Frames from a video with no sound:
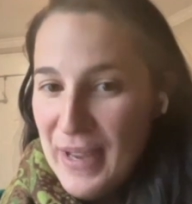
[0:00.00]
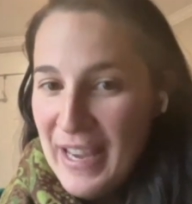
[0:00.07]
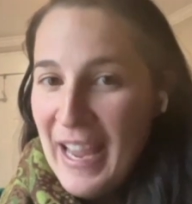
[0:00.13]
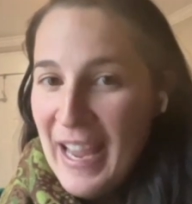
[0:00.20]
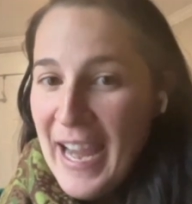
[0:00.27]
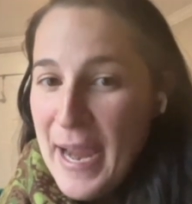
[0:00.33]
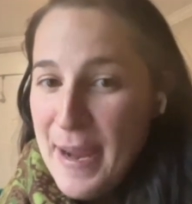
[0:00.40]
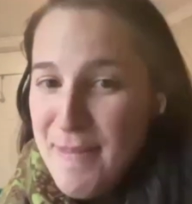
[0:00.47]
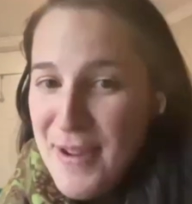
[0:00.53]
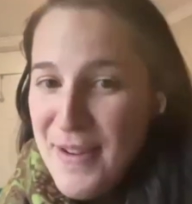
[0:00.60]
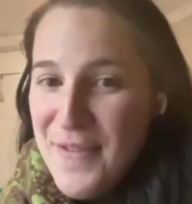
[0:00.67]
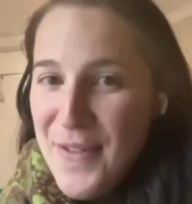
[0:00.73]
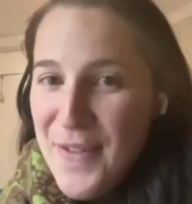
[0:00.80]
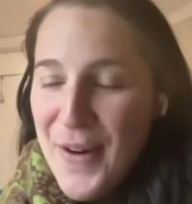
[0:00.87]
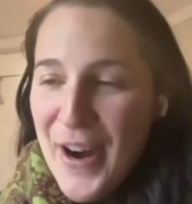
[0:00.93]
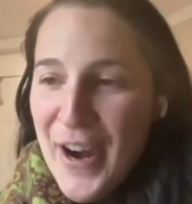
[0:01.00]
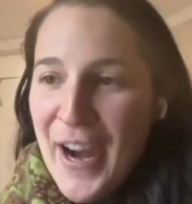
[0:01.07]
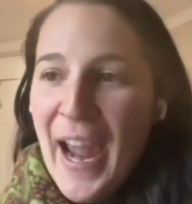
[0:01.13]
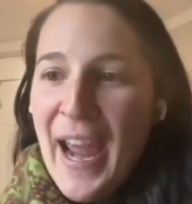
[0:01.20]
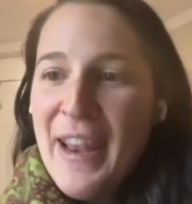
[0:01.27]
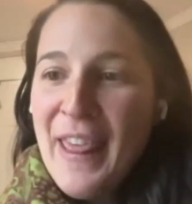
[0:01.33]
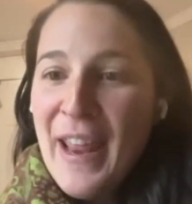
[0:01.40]
again, aiming
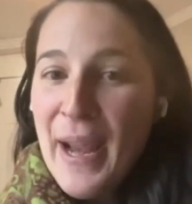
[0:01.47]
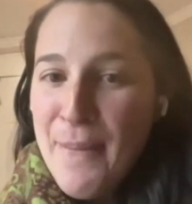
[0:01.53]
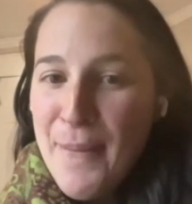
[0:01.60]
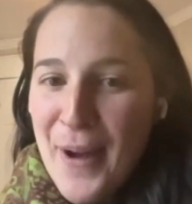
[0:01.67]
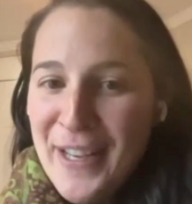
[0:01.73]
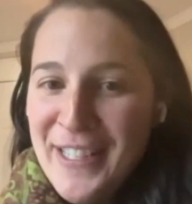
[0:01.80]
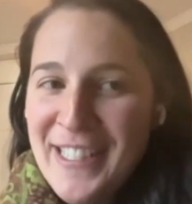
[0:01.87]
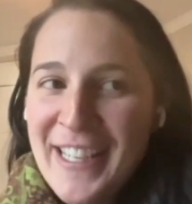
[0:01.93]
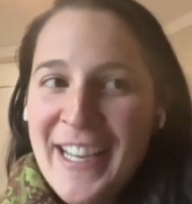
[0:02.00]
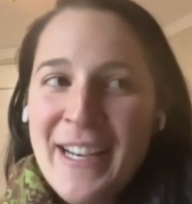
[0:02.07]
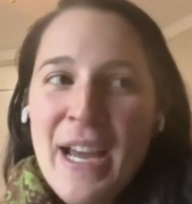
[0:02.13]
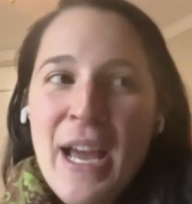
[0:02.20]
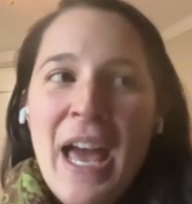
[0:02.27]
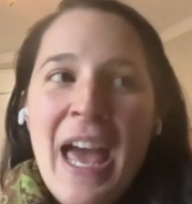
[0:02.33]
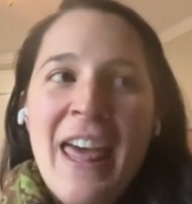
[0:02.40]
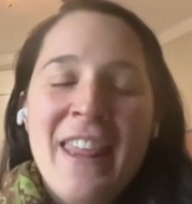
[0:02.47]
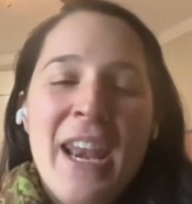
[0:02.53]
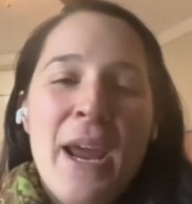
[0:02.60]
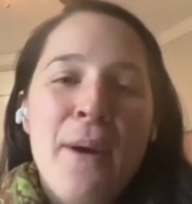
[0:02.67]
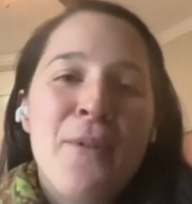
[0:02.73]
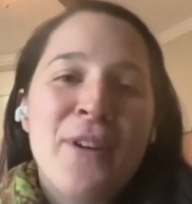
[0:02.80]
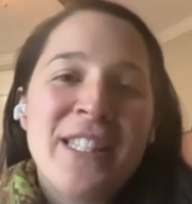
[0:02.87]
for and that I wanted, and
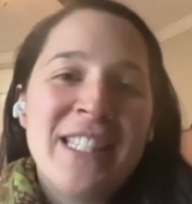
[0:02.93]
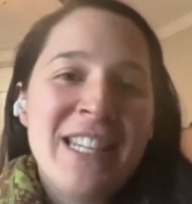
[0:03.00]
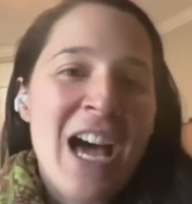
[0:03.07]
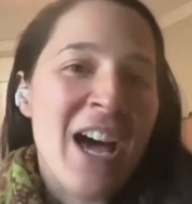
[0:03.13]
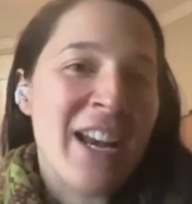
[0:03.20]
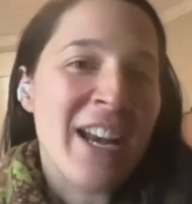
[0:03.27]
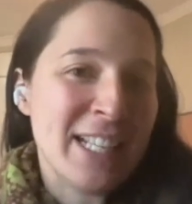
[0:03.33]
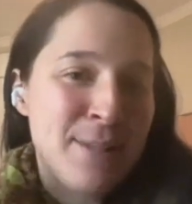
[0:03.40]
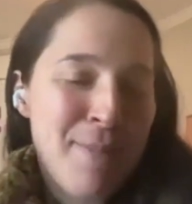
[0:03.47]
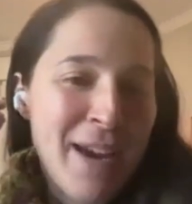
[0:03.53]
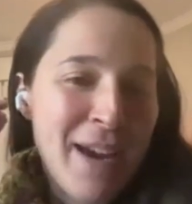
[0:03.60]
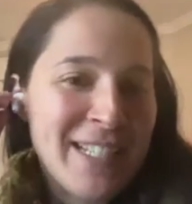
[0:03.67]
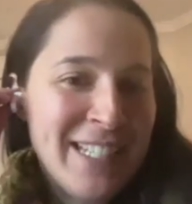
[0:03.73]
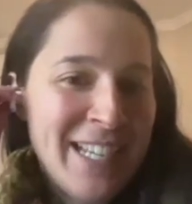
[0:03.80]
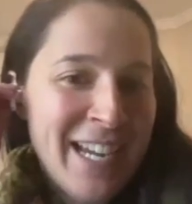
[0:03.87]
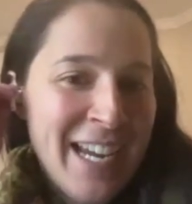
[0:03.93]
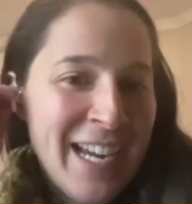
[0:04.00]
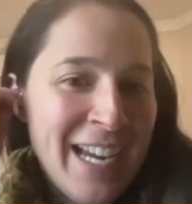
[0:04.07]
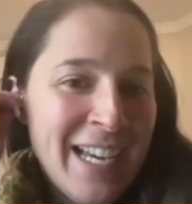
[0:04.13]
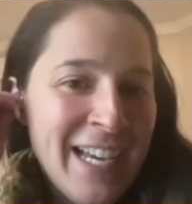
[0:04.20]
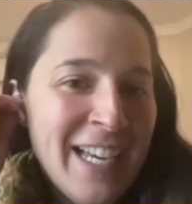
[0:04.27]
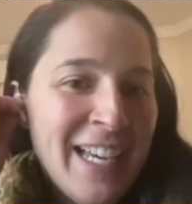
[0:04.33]
then I was not
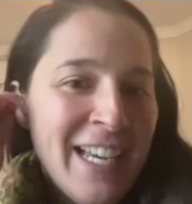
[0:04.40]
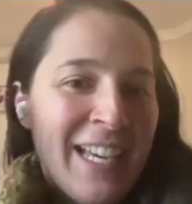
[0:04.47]
expecting